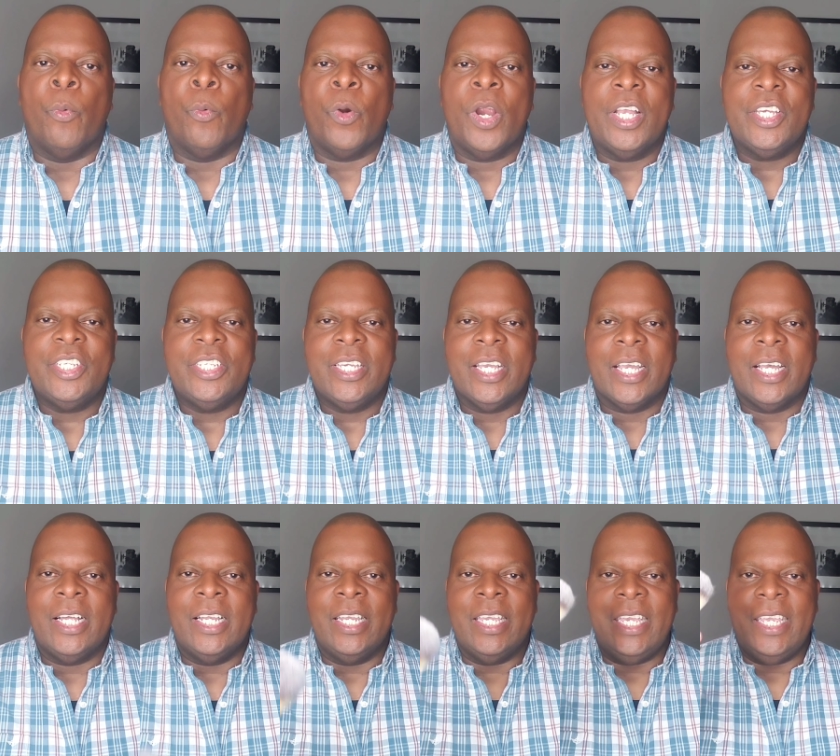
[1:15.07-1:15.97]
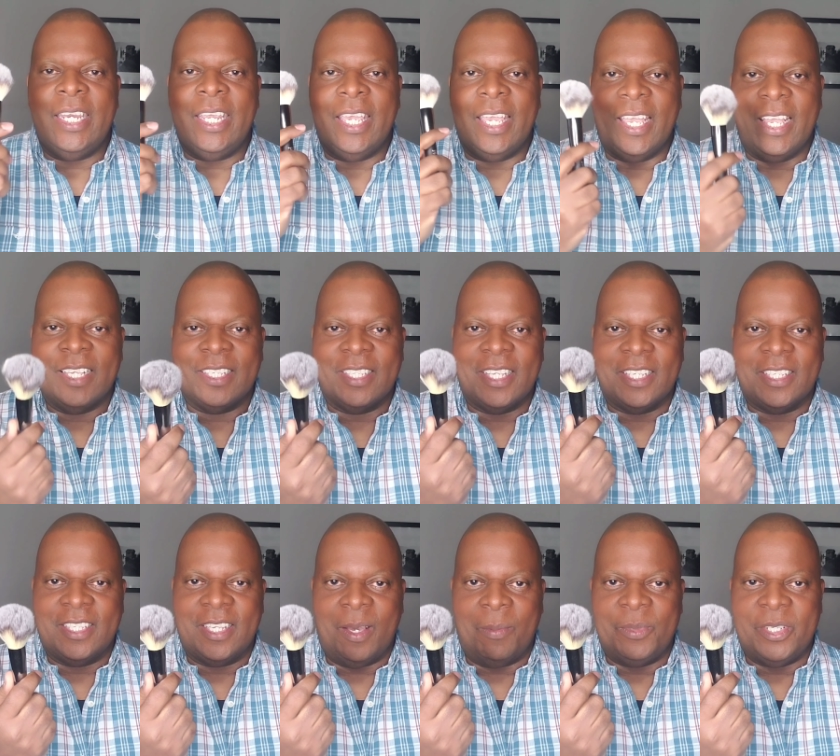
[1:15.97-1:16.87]
Brush cleaning is
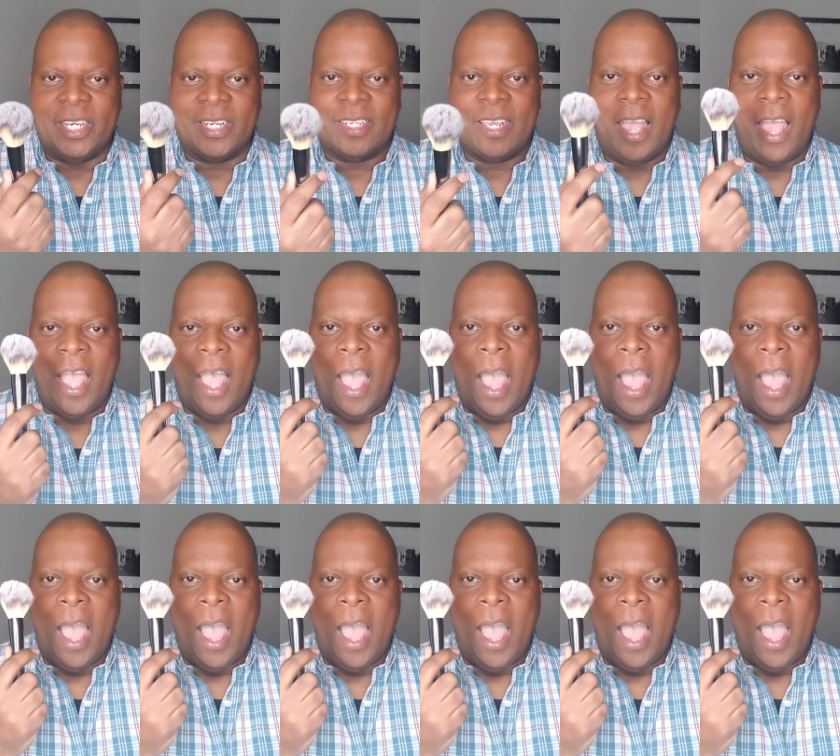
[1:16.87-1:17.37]
the subject.